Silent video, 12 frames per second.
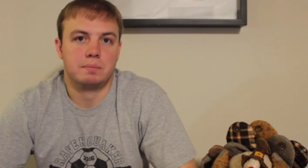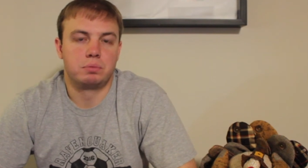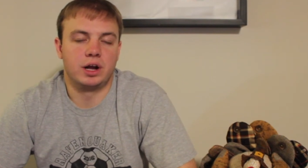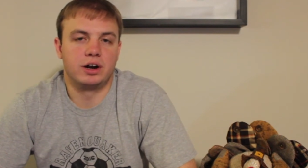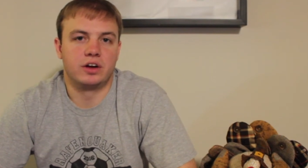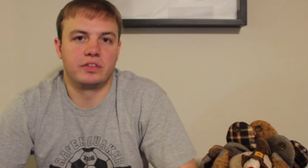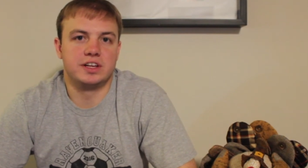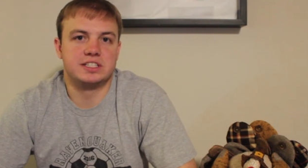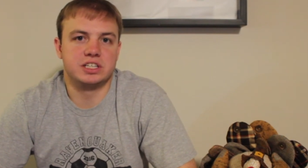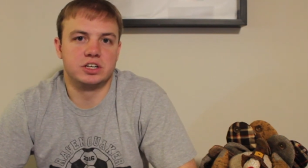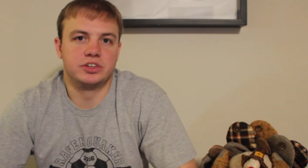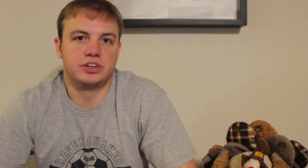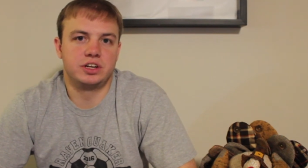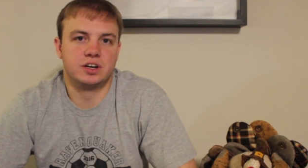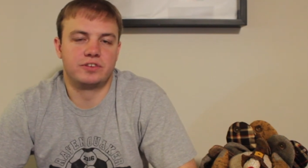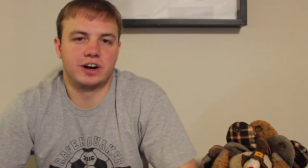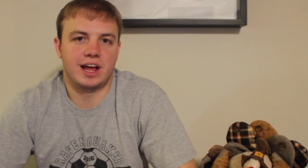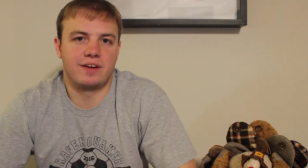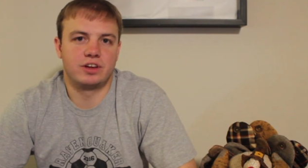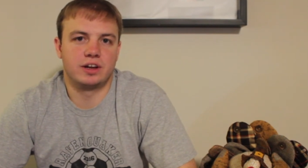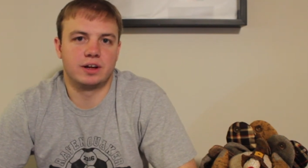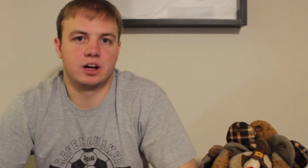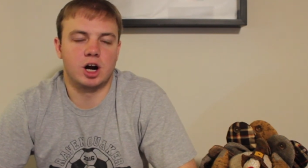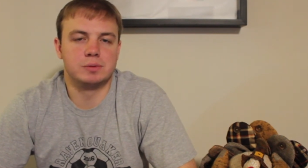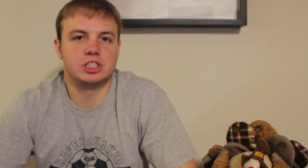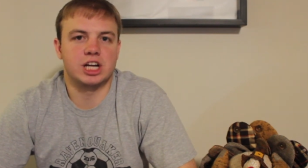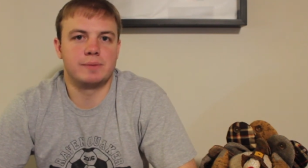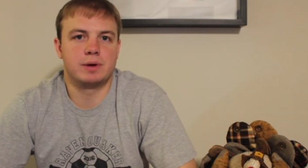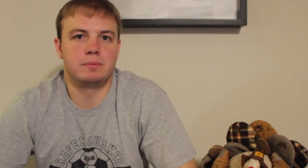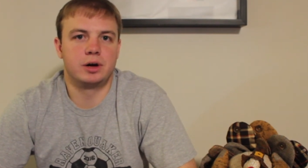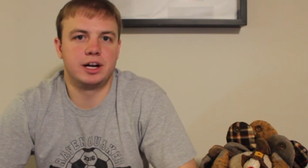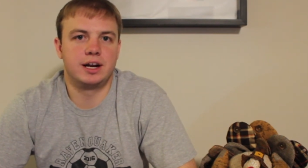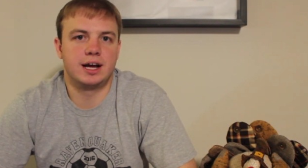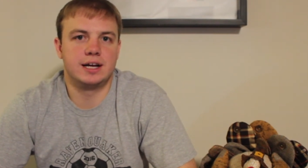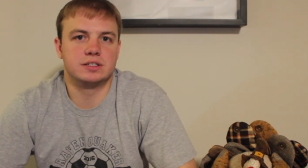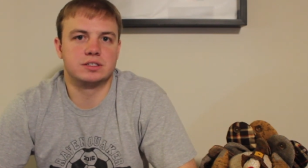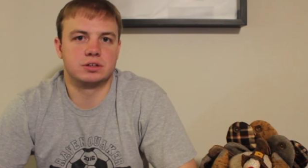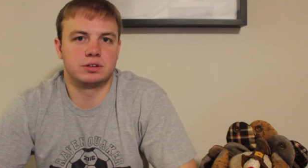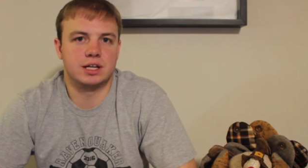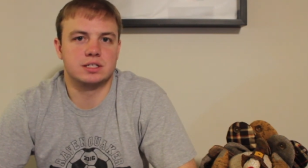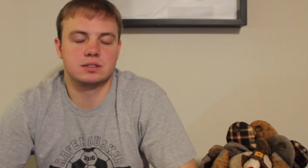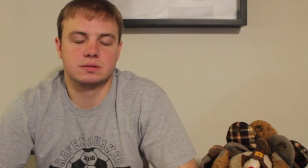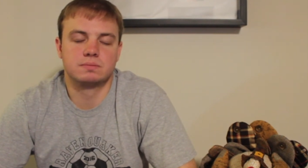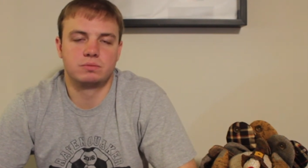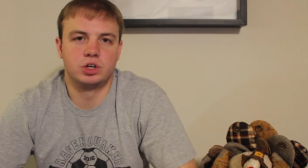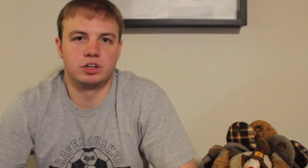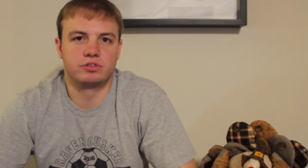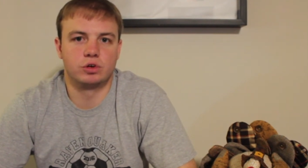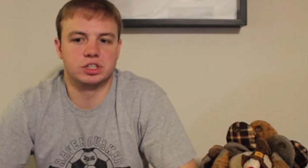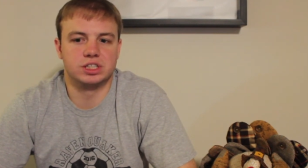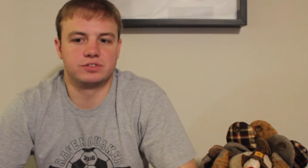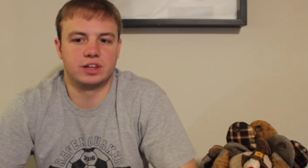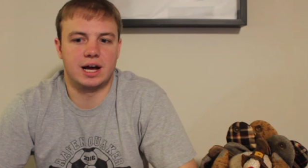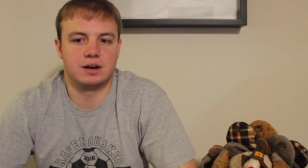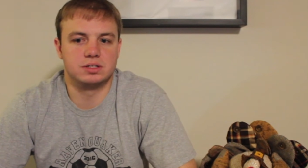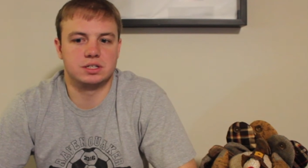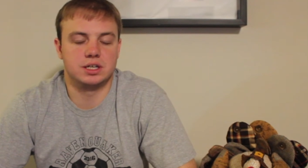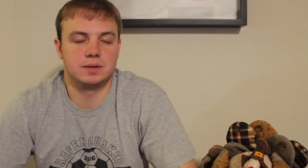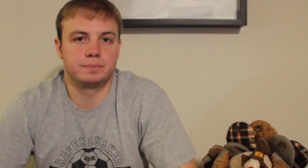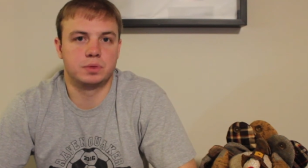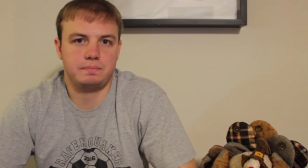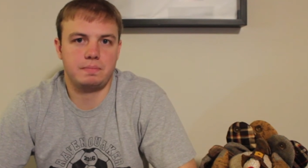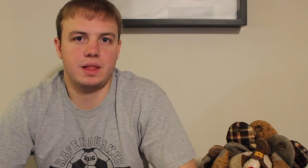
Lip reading: Brent Hundley sealed the deal for Kevin in garbage time on Monday night, so that's real unfortunate for the house team.